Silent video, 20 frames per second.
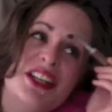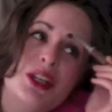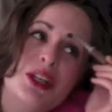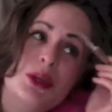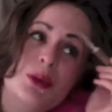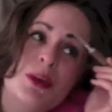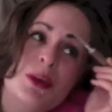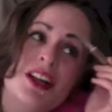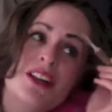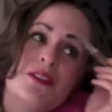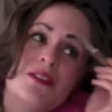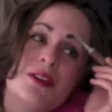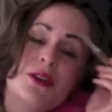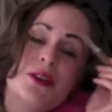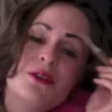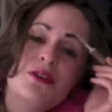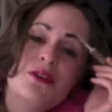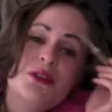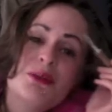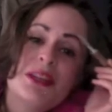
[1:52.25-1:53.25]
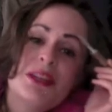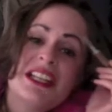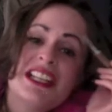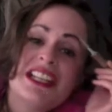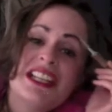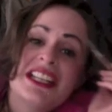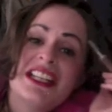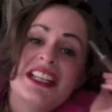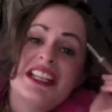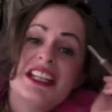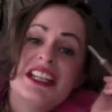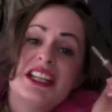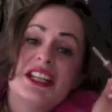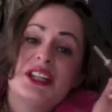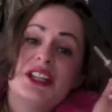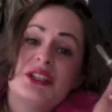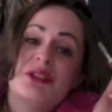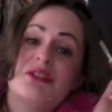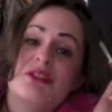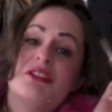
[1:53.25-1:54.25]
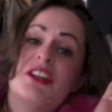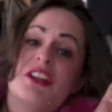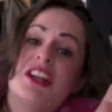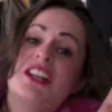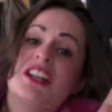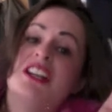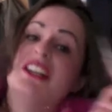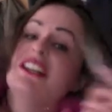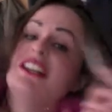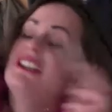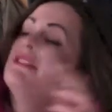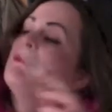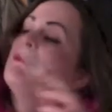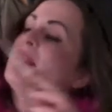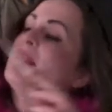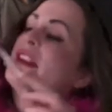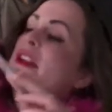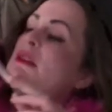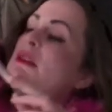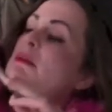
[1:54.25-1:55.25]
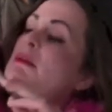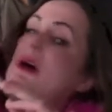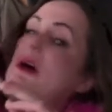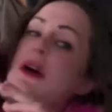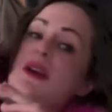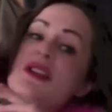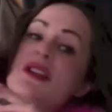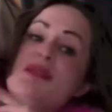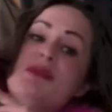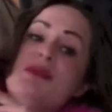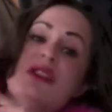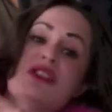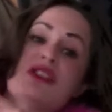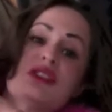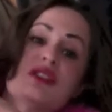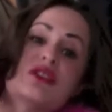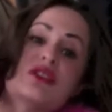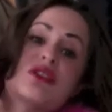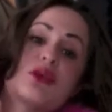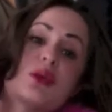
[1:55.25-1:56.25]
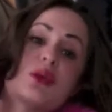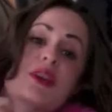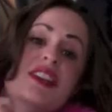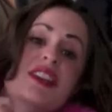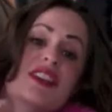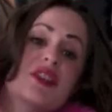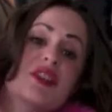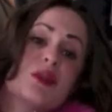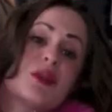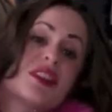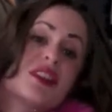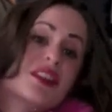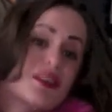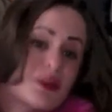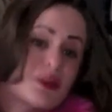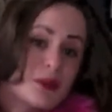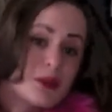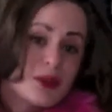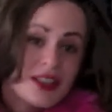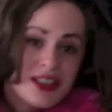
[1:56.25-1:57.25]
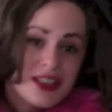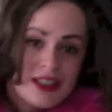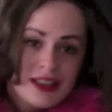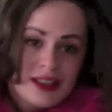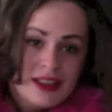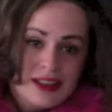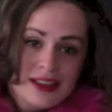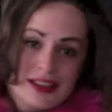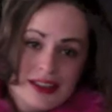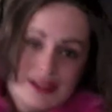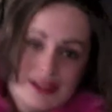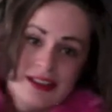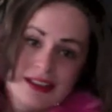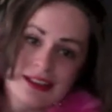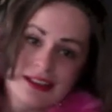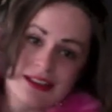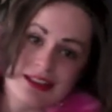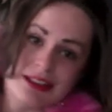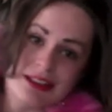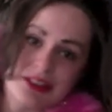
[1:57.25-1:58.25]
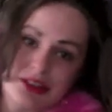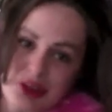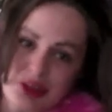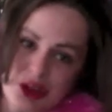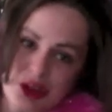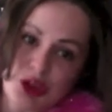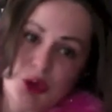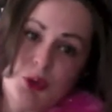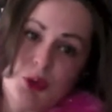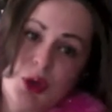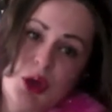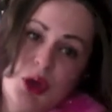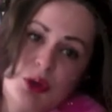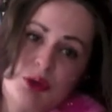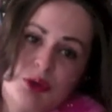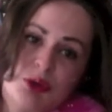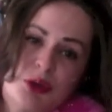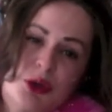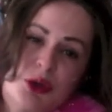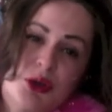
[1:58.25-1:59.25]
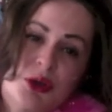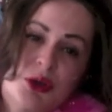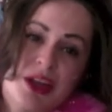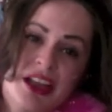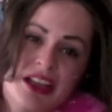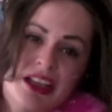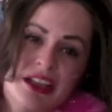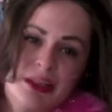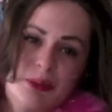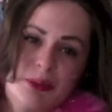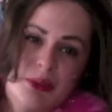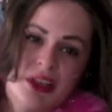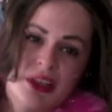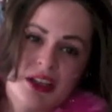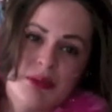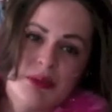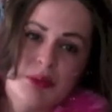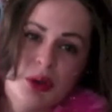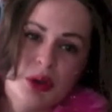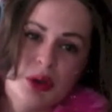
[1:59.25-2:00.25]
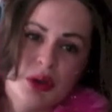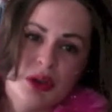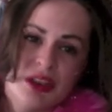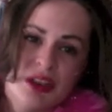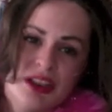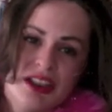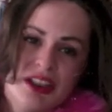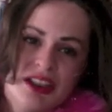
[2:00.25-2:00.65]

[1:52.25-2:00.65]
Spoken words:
Well, vote for me. Yvonne, Mars Mission 2023. You won't regret it, big boy.